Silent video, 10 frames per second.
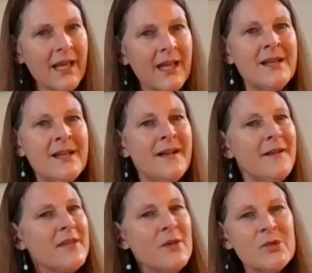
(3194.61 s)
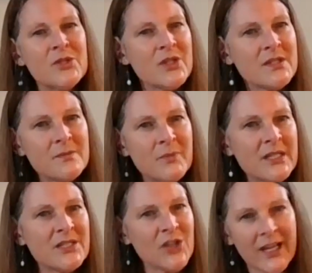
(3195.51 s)
And they would just be
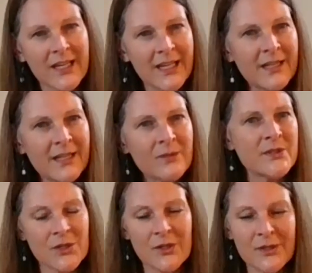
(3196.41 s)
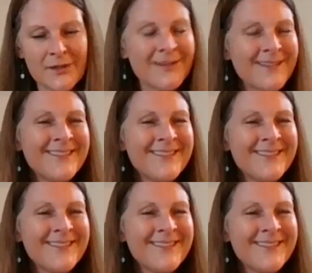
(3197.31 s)
checking in with certain